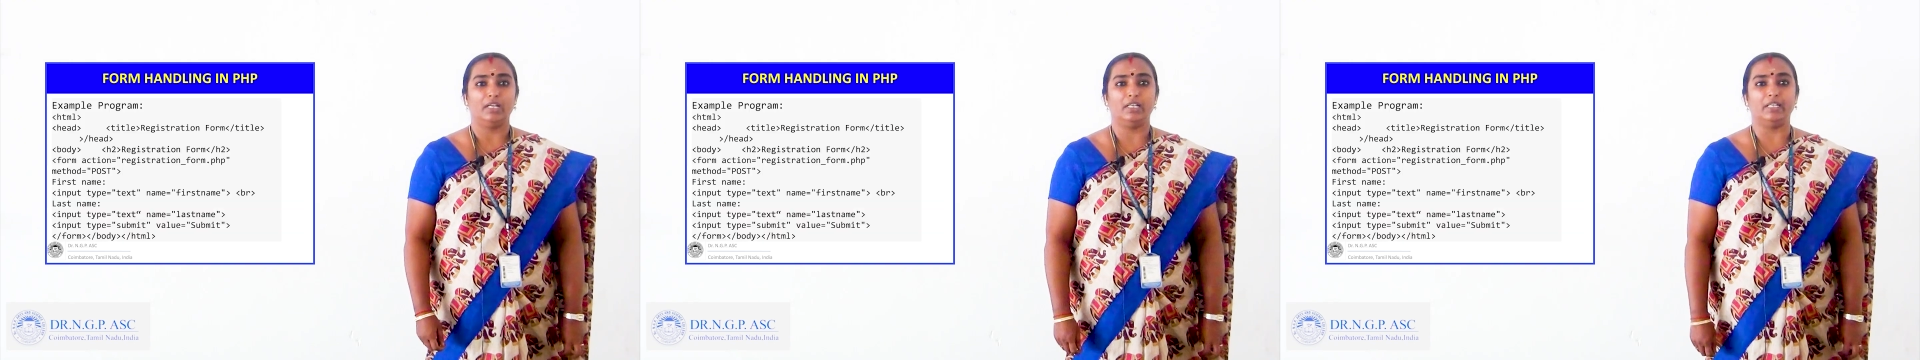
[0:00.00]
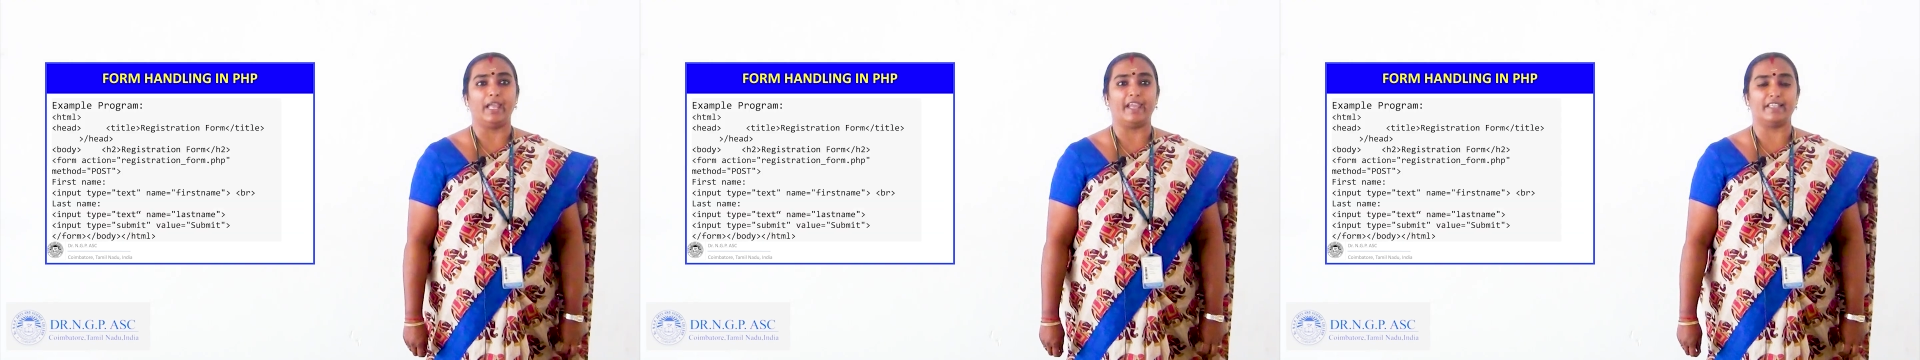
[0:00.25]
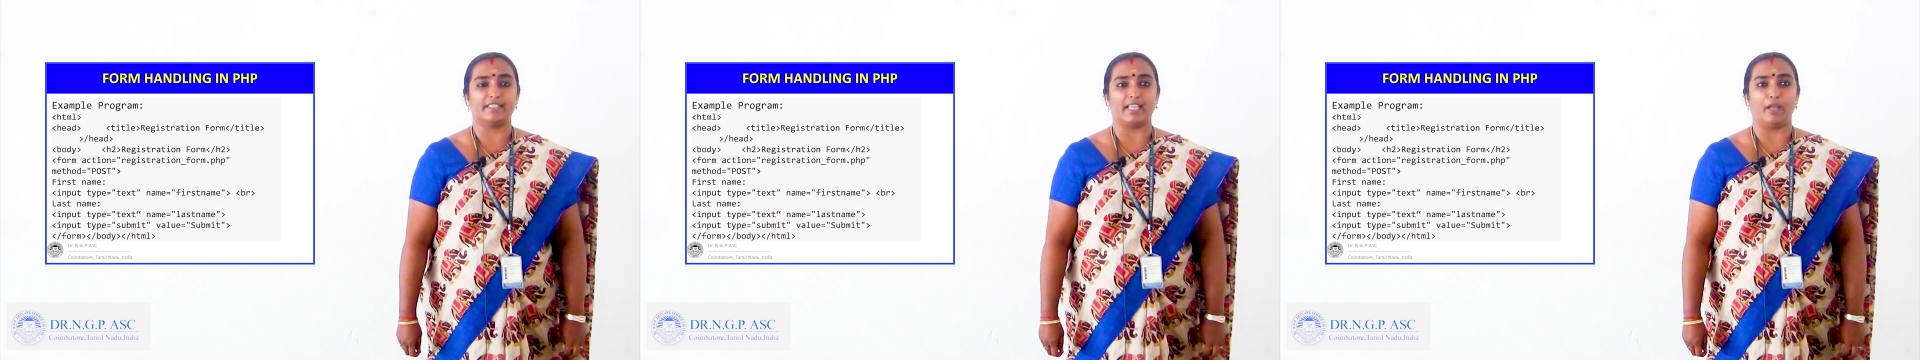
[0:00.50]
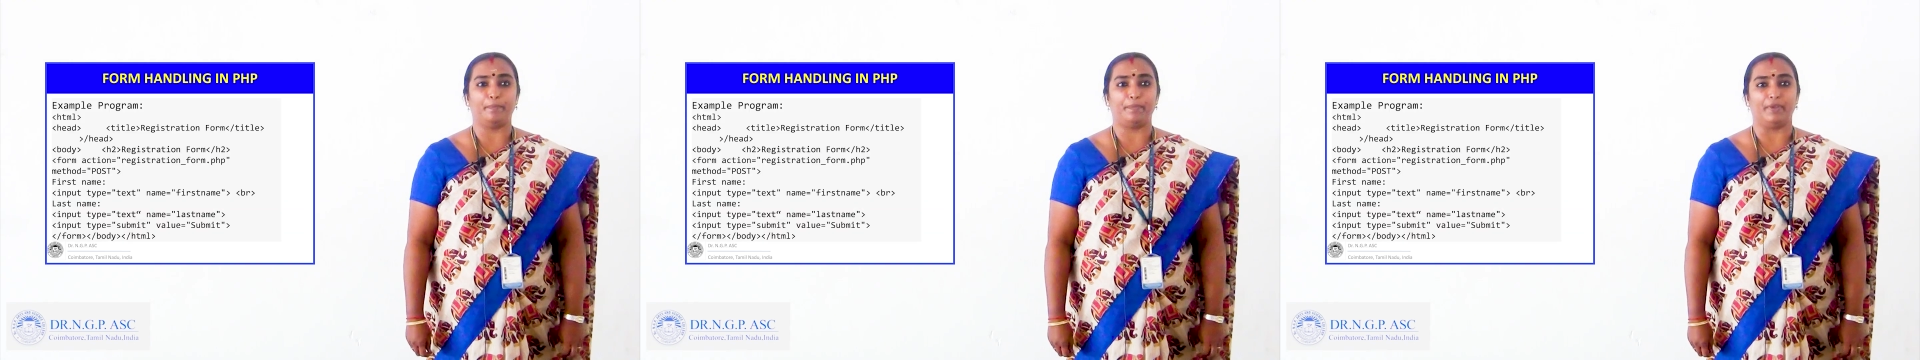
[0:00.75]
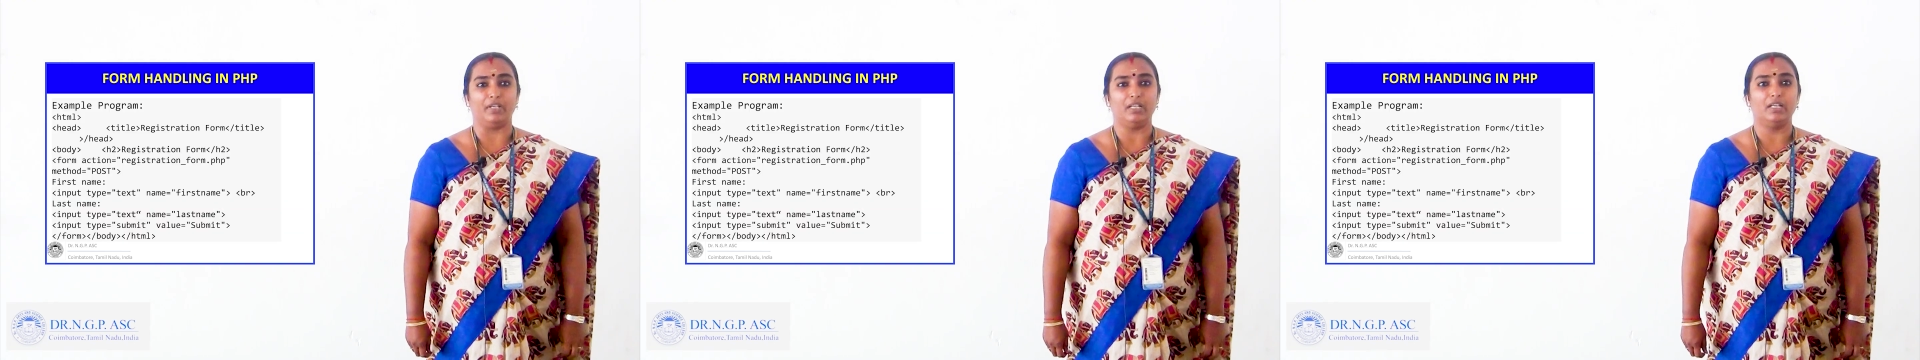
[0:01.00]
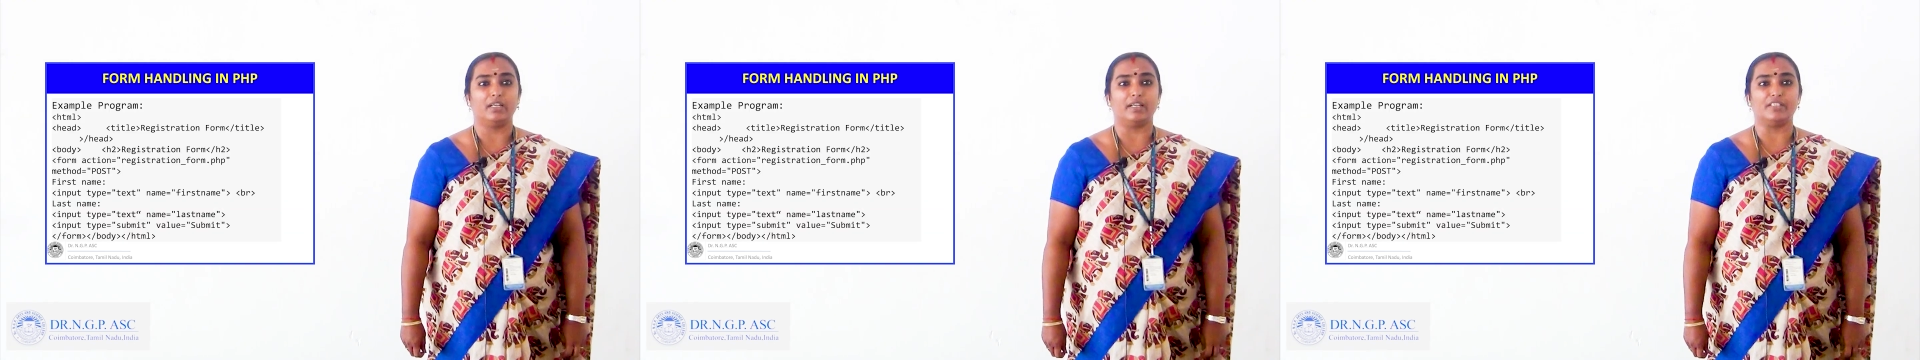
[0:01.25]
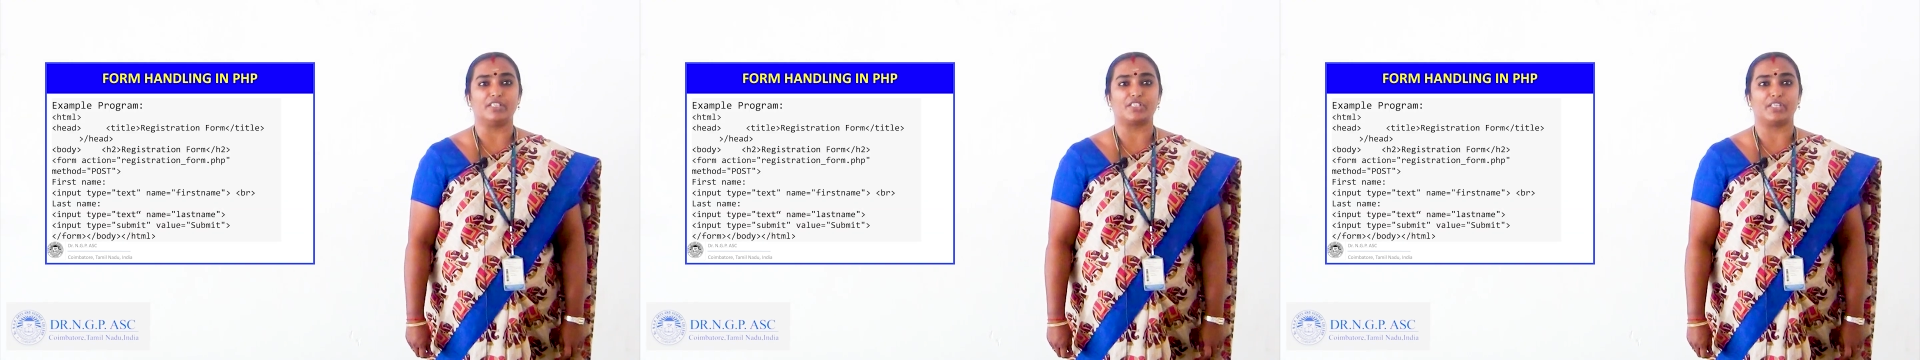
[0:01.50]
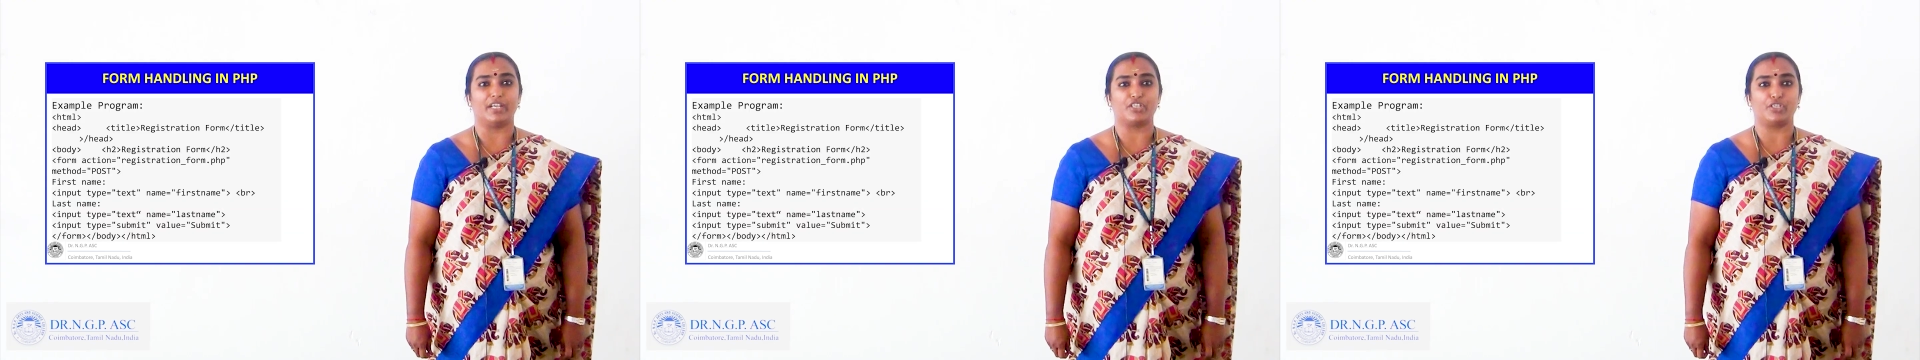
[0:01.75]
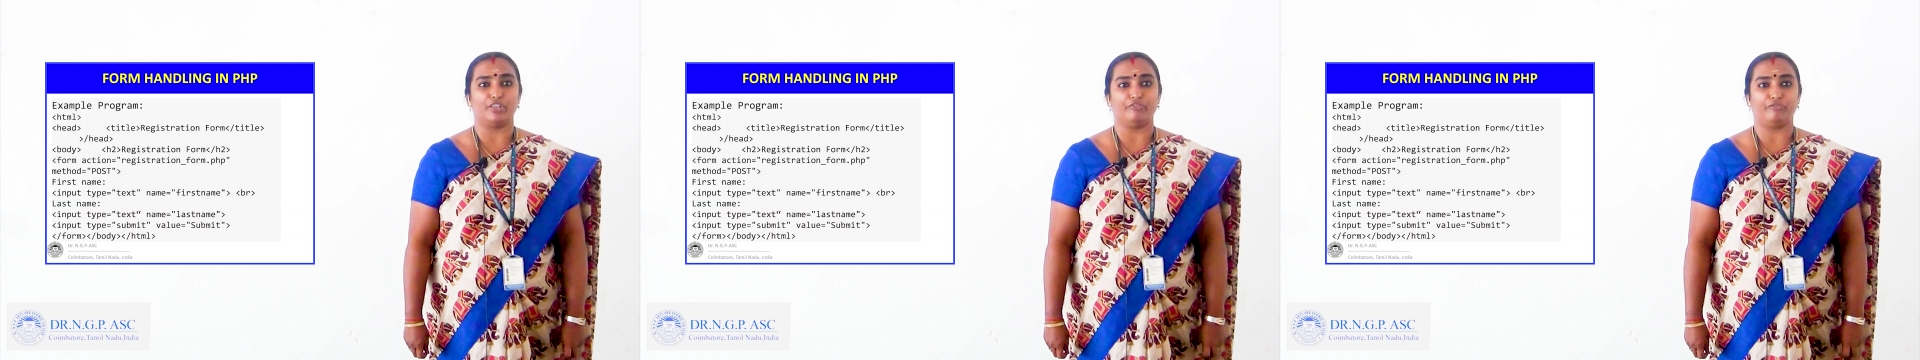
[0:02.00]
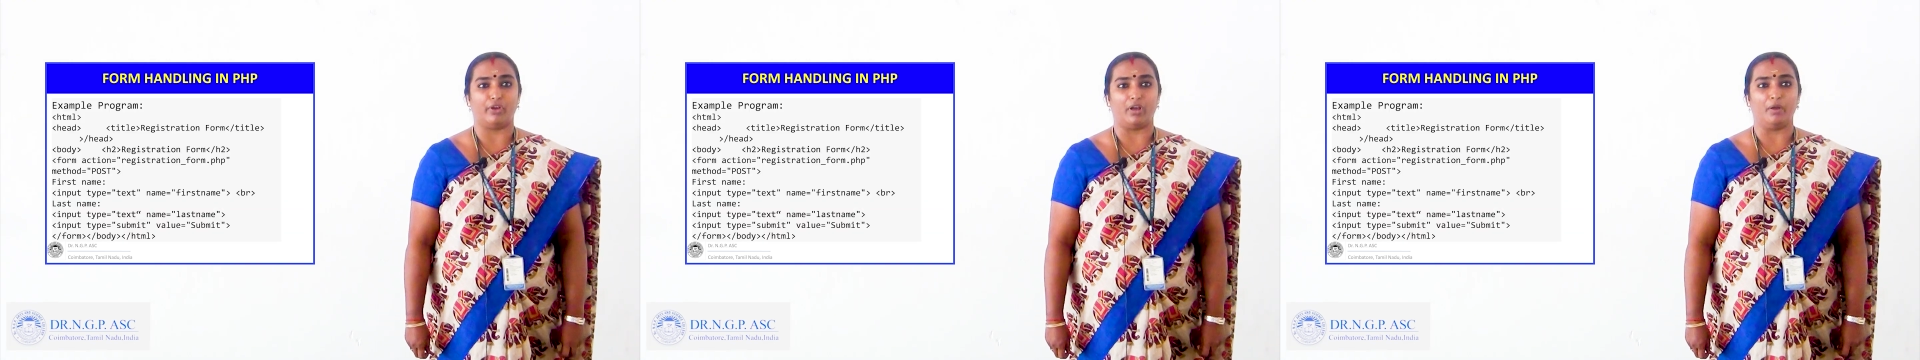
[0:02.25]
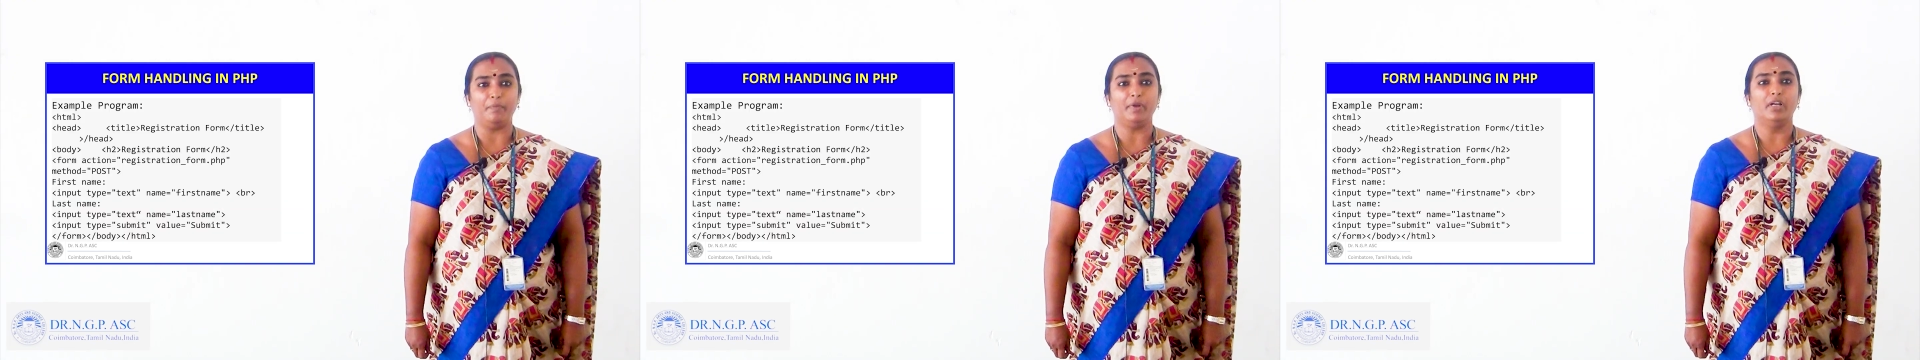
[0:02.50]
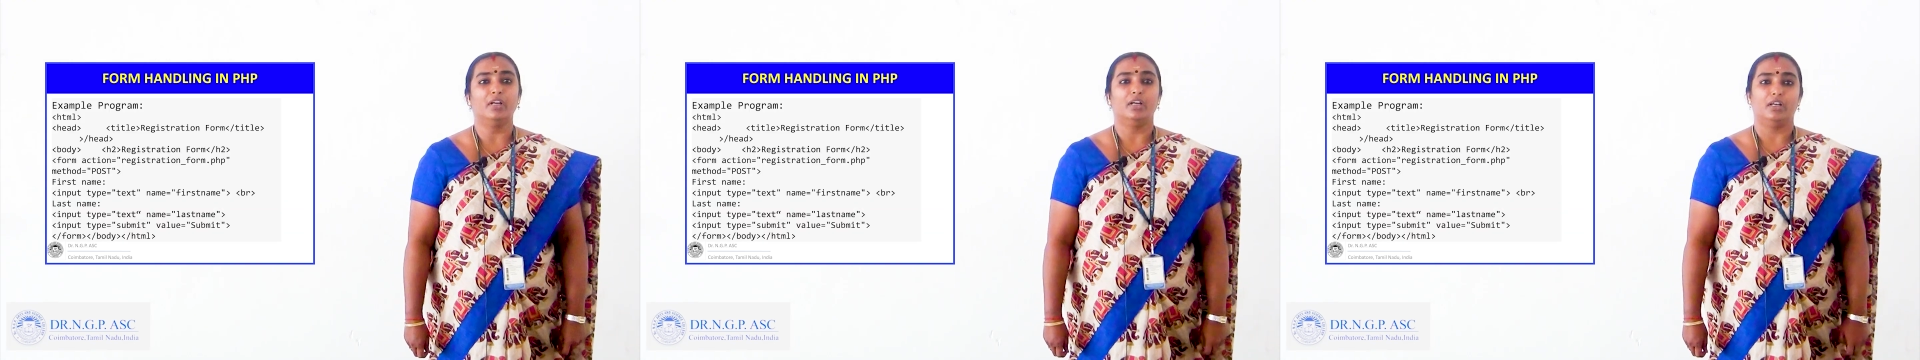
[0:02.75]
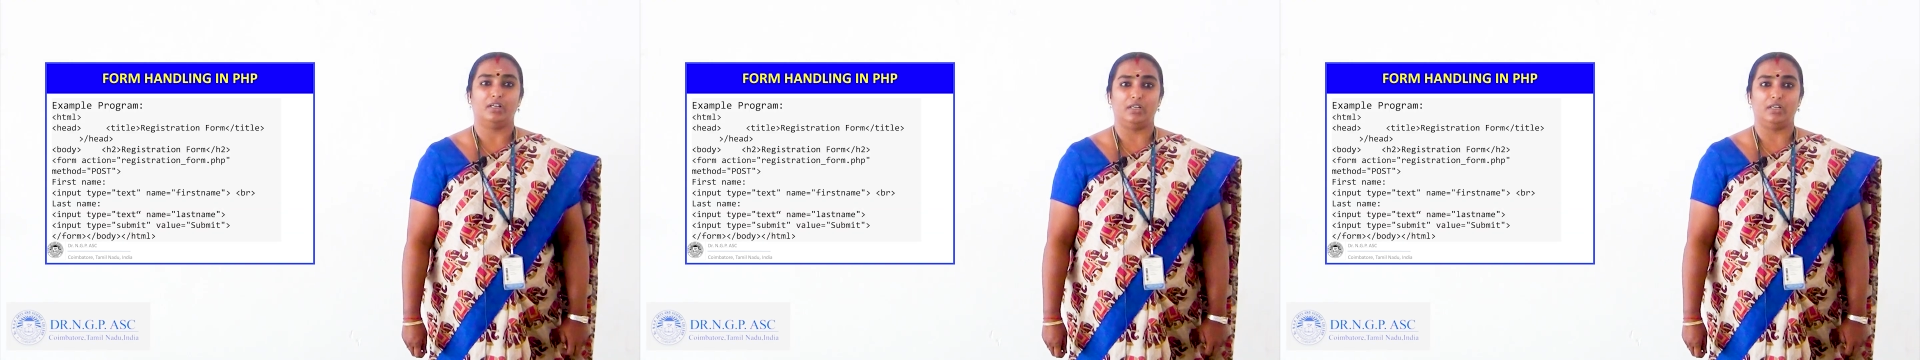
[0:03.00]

An example, registration form.